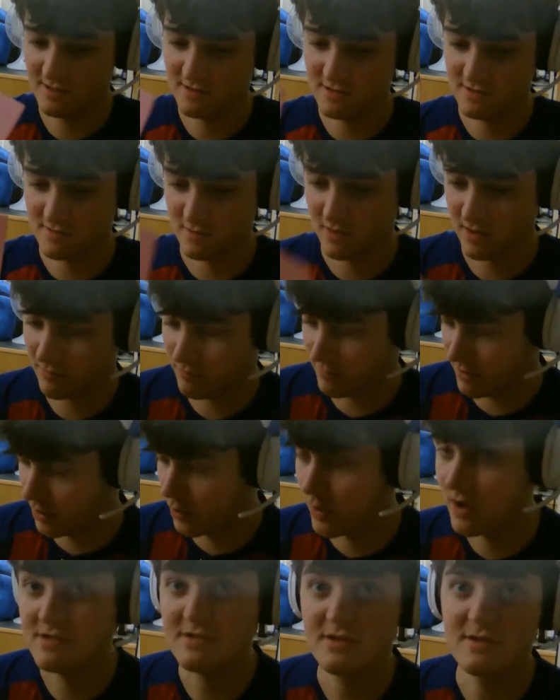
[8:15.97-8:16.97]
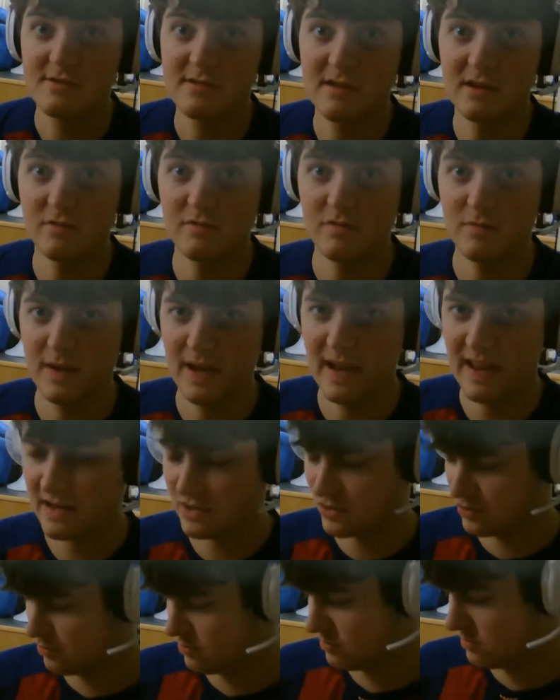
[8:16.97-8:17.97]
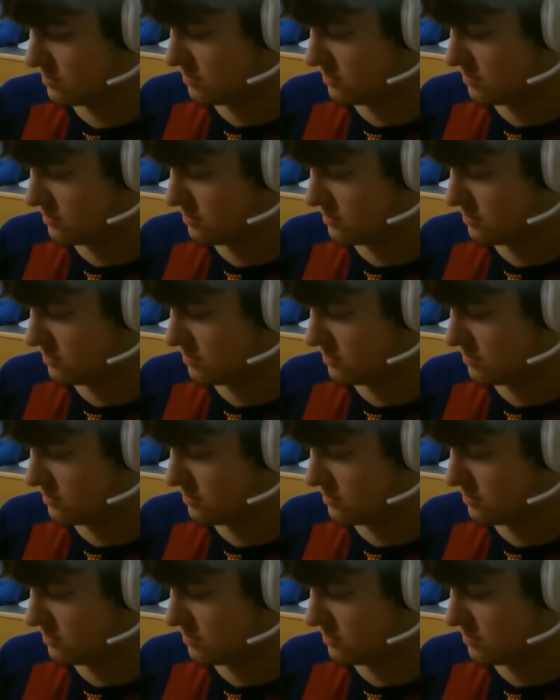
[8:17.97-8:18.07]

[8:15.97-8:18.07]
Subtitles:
just so I can write questions down for my lecture on